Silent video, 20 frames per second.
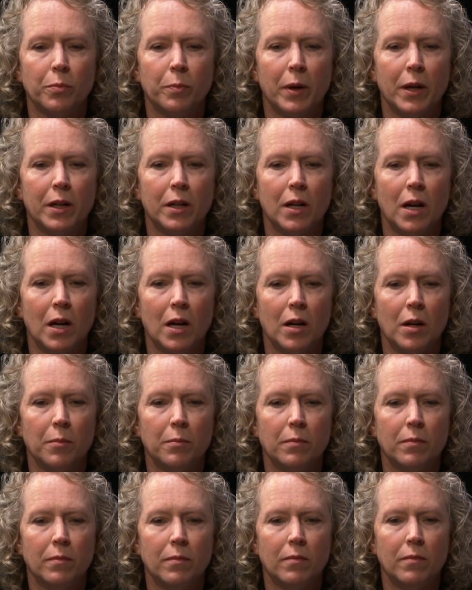But
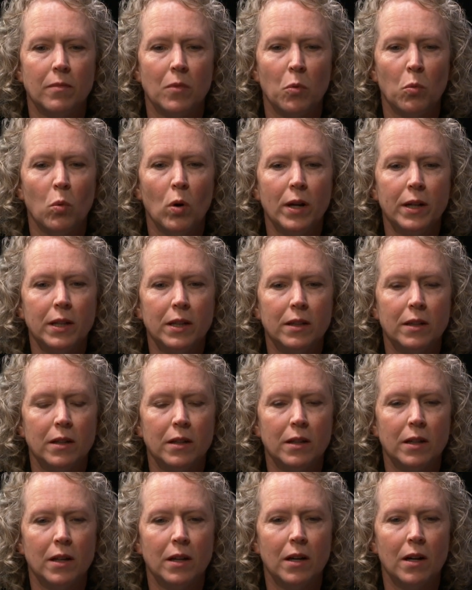what
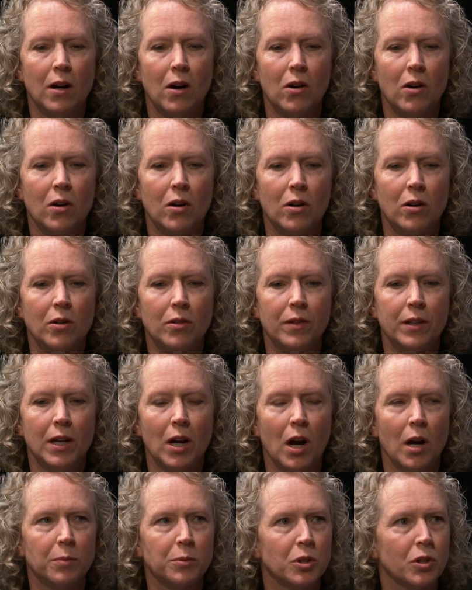are the
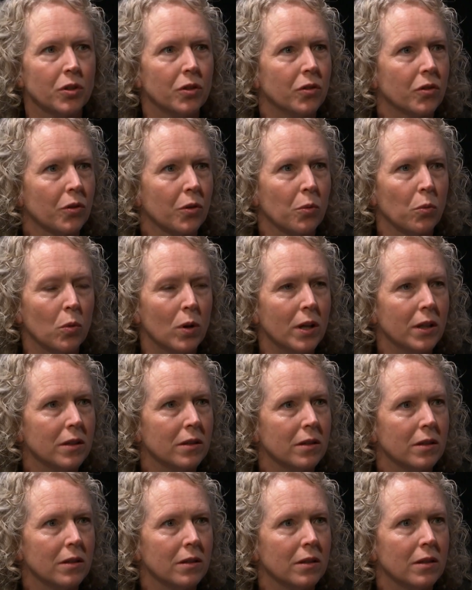options, or what
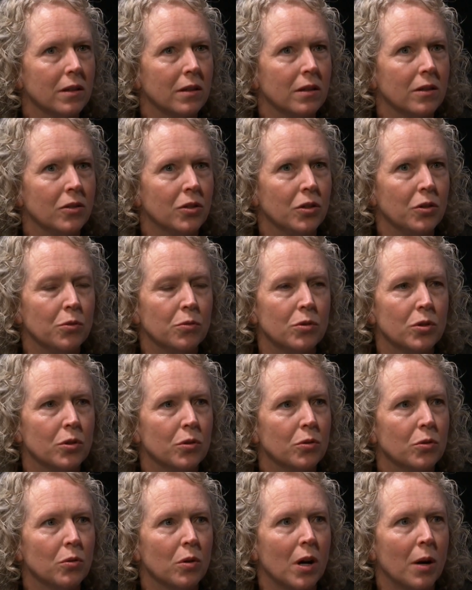do you
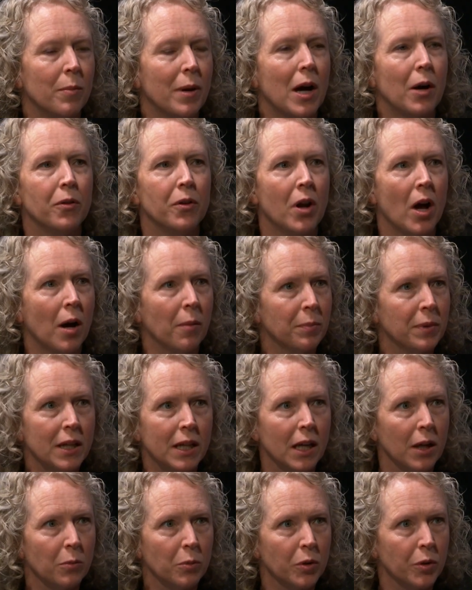do about not
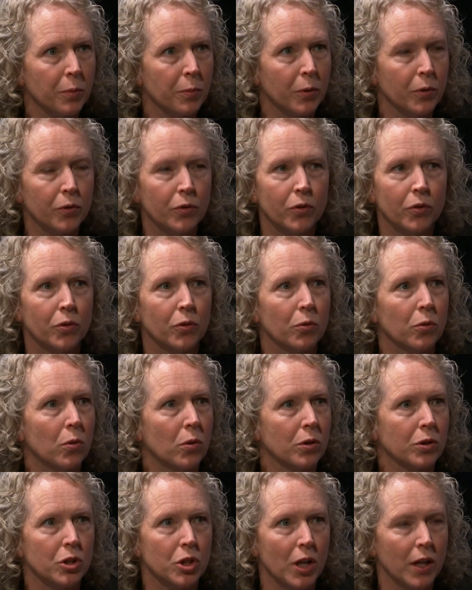being able to pursue
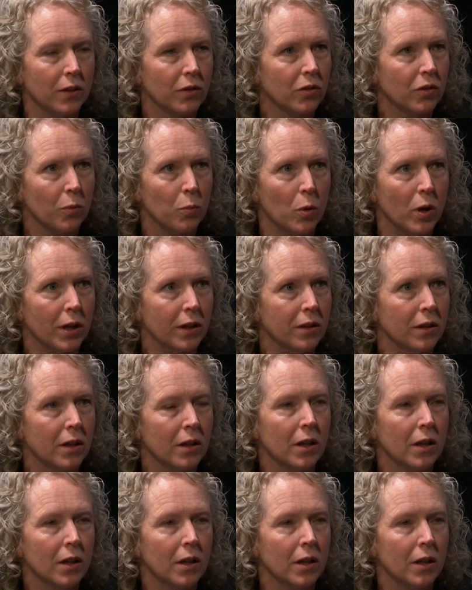or chase someone?